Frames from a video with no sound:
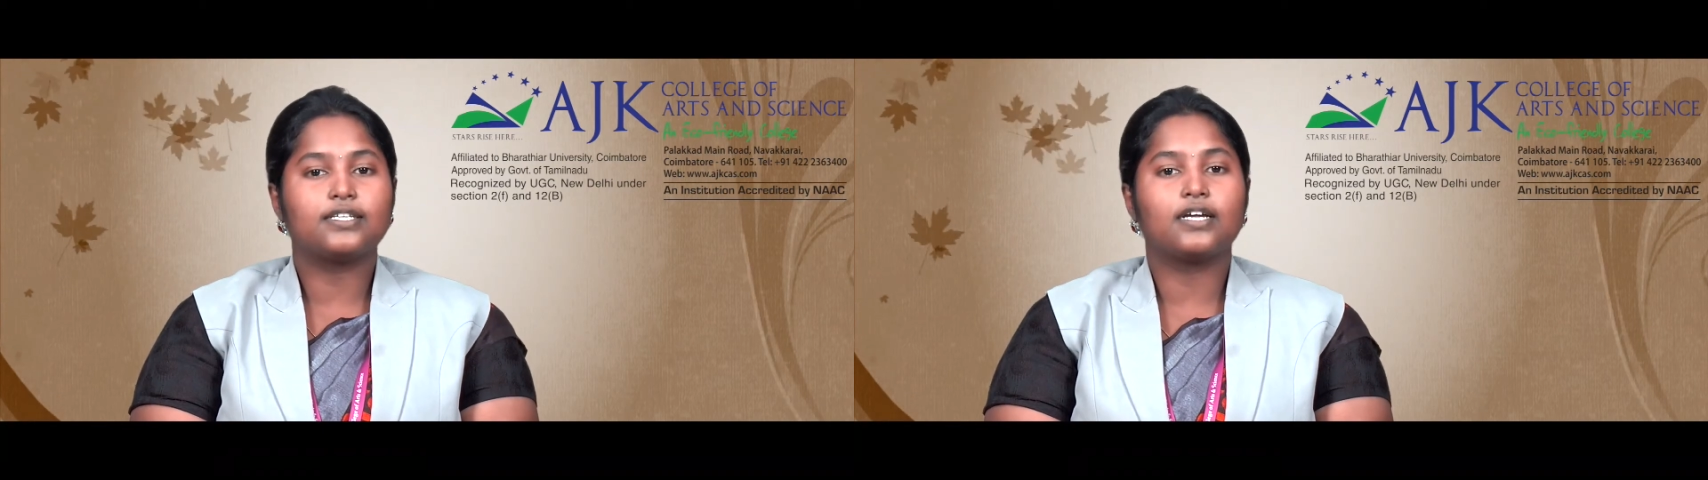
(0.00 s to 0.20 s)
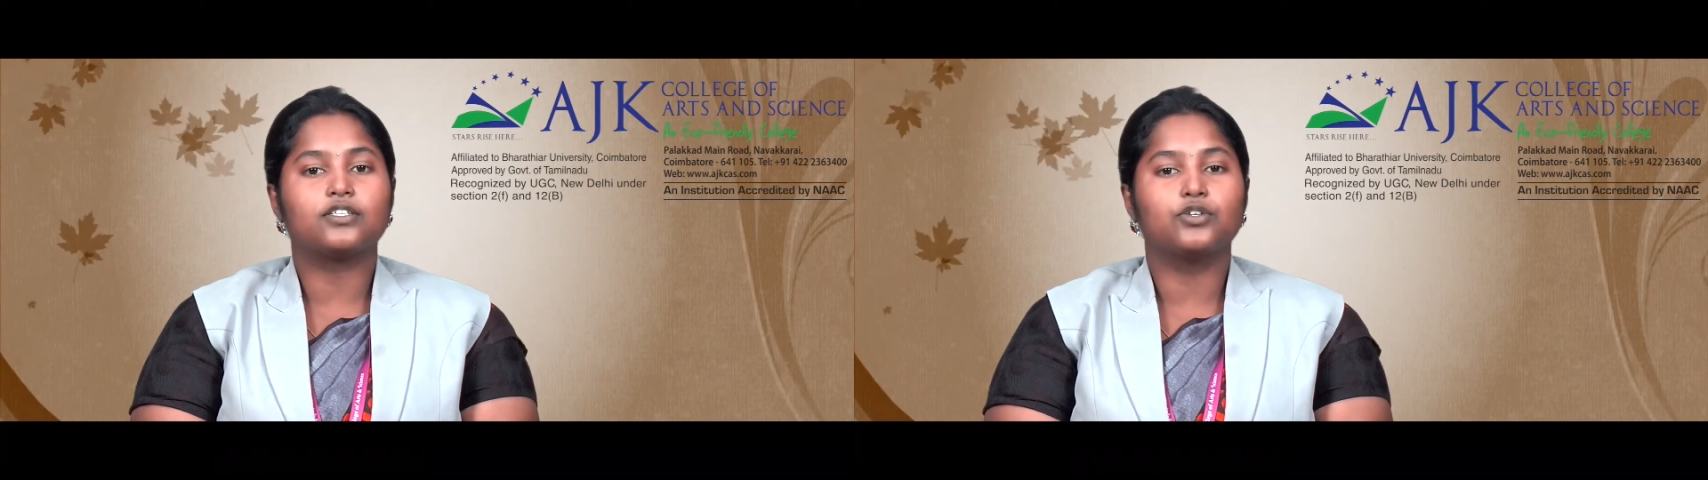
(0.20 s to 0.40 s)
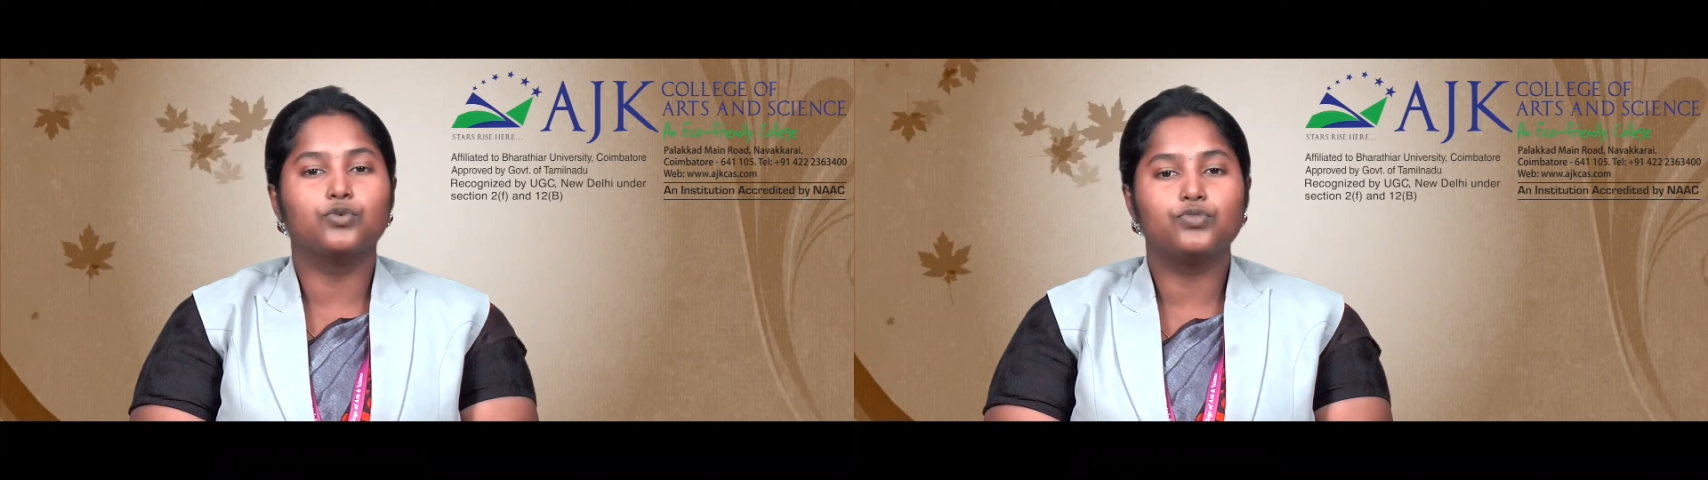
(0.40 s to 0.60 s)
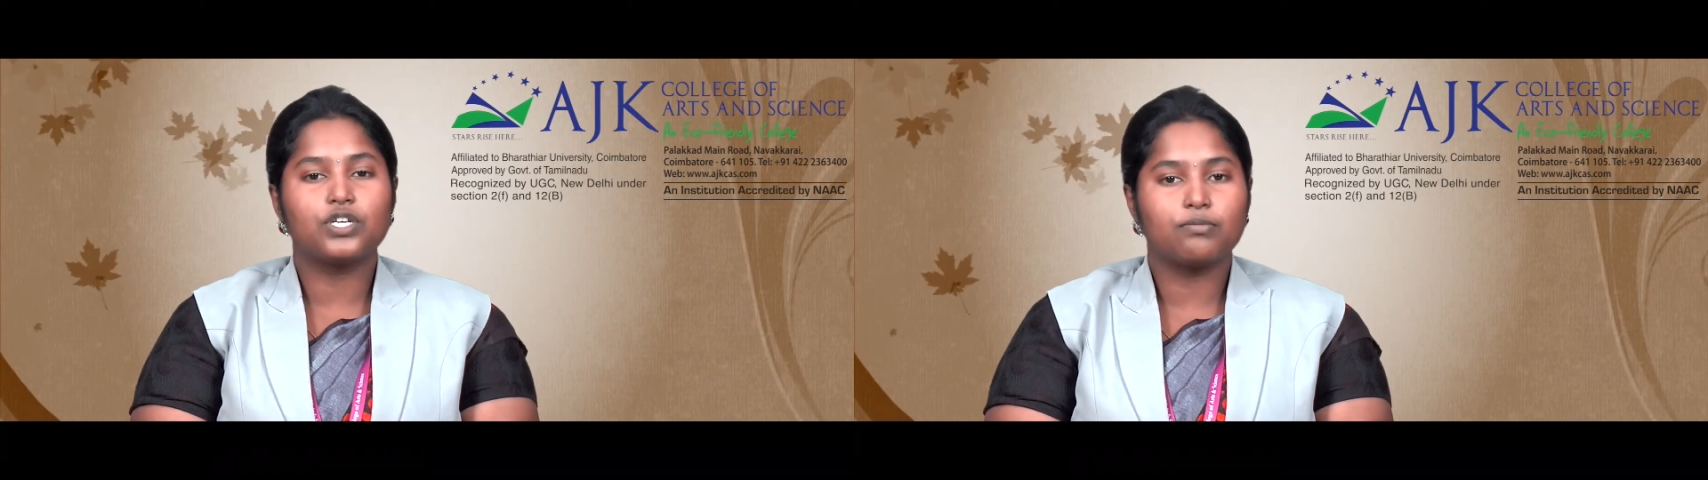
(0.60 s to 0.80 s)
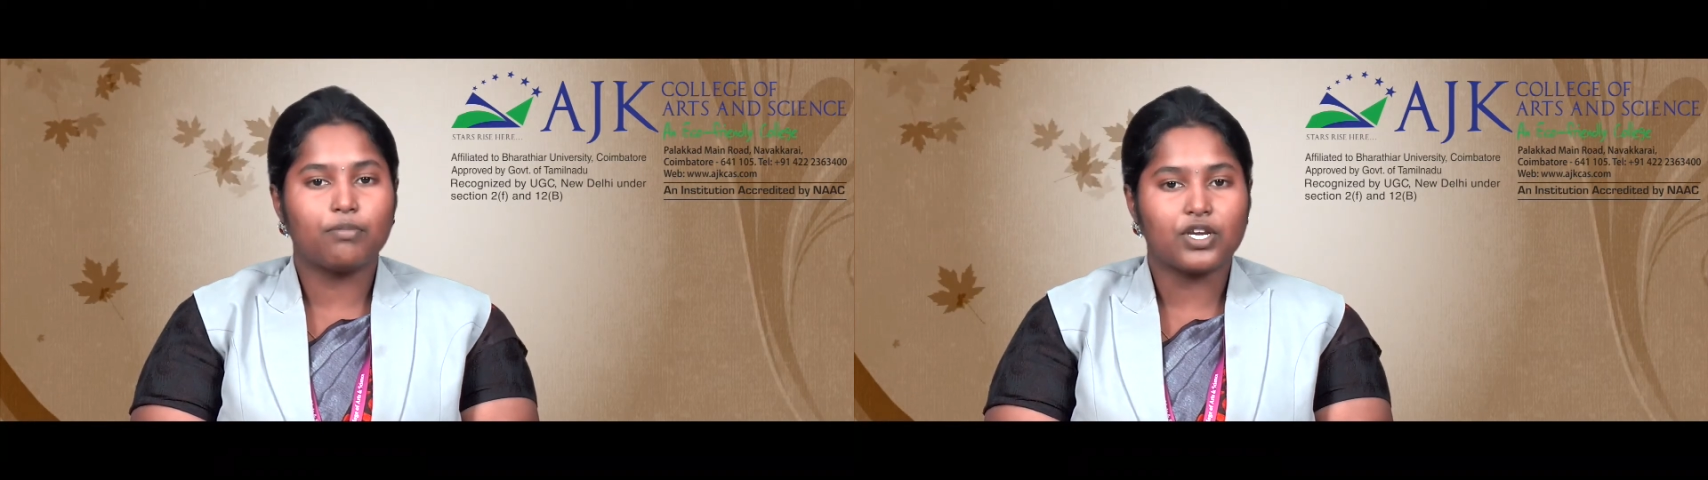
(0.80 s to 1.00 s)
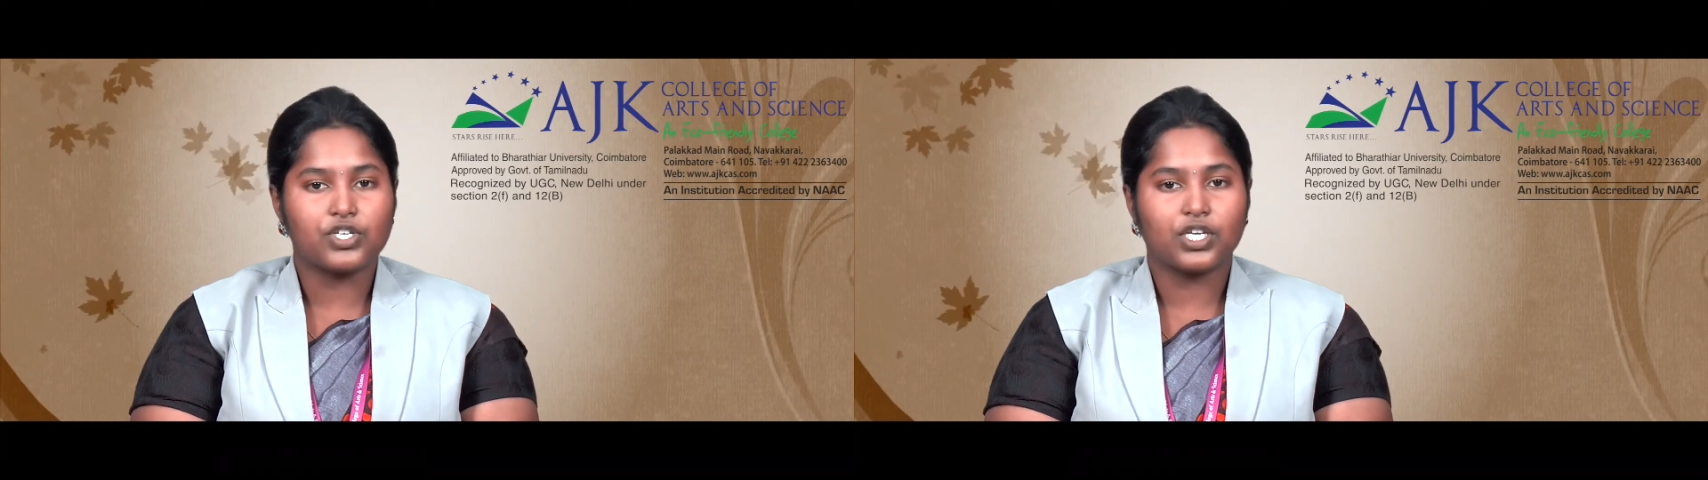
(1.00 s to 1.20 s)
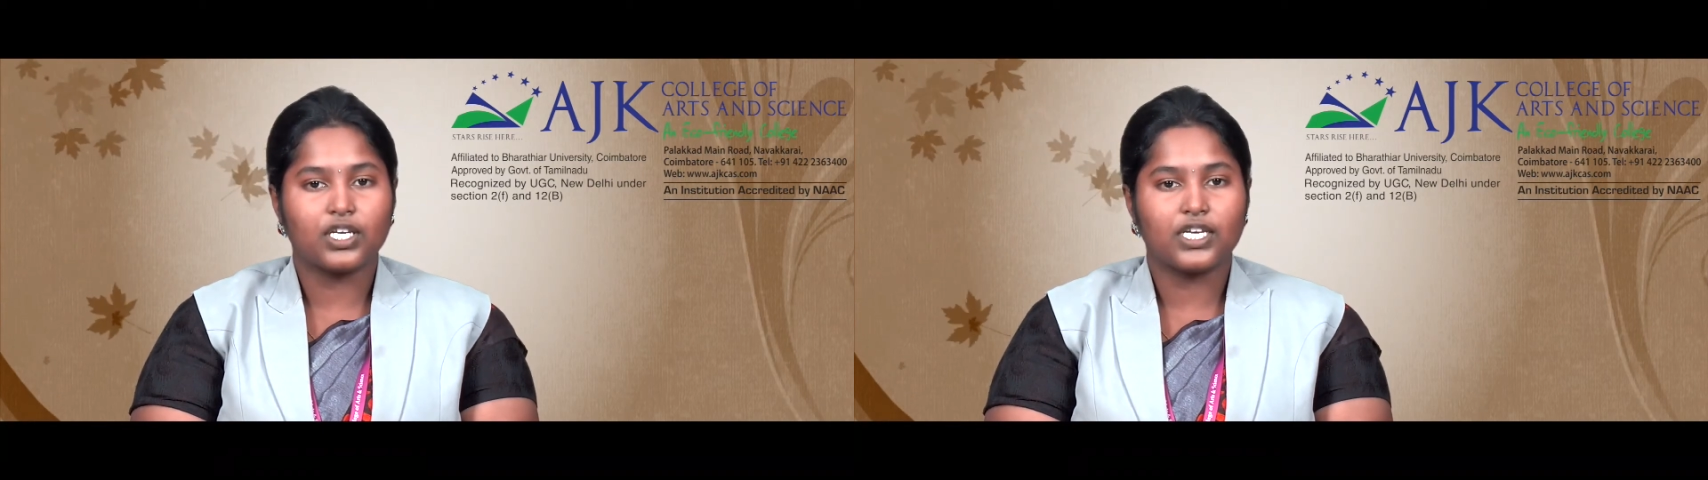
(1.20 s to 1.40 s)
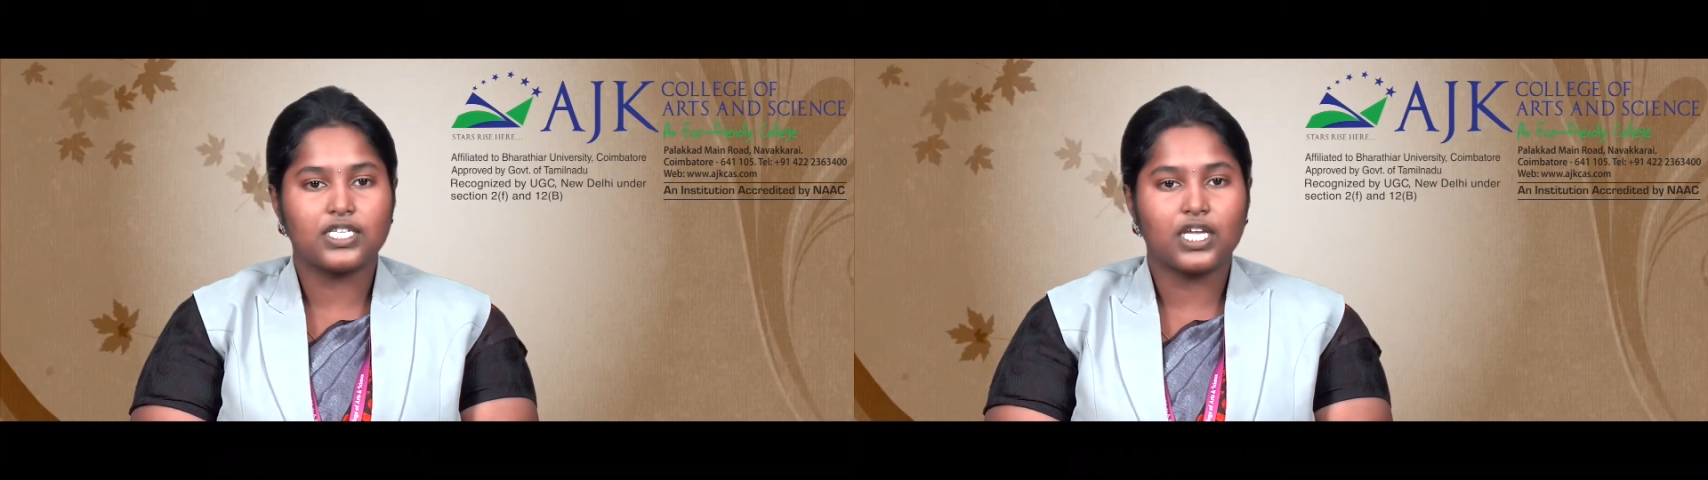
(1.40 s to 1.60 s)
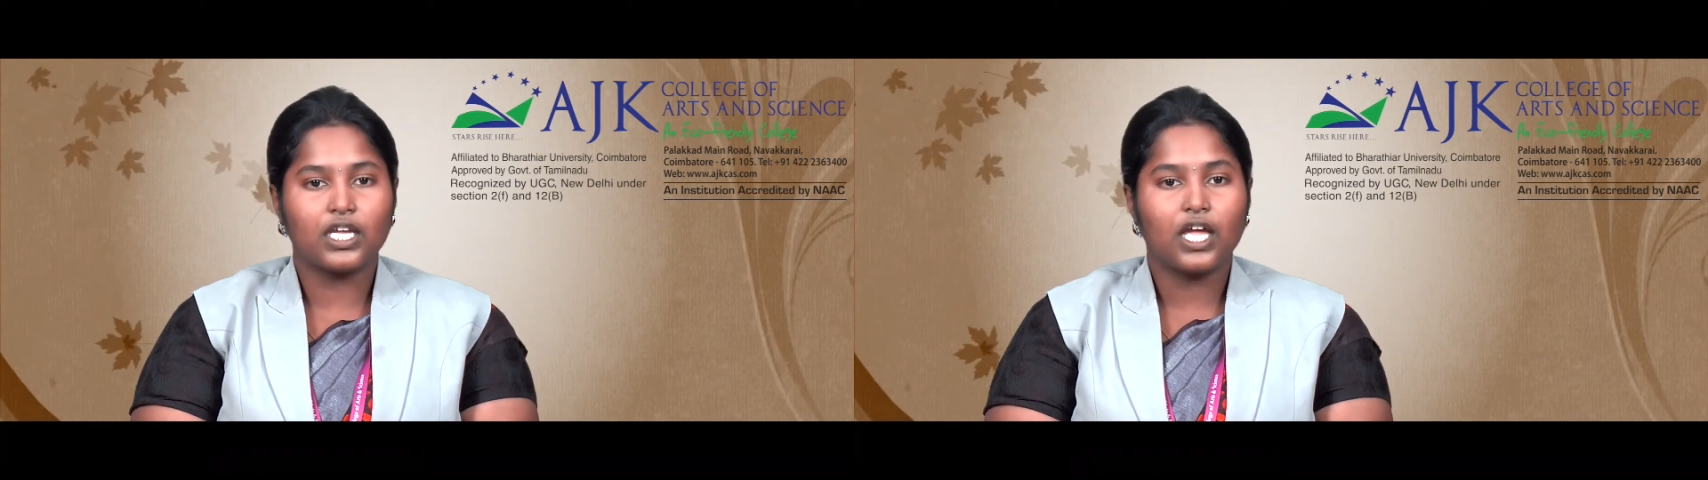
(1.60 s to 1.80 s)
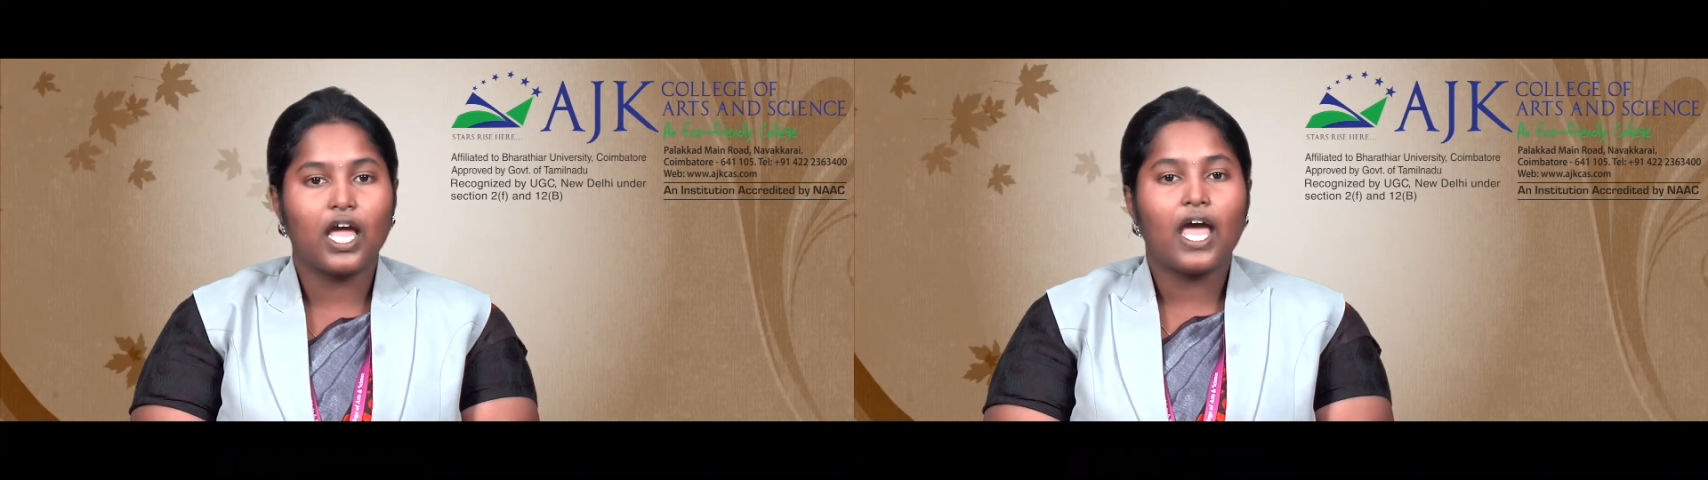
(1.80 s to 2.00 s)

that used in machine knitting,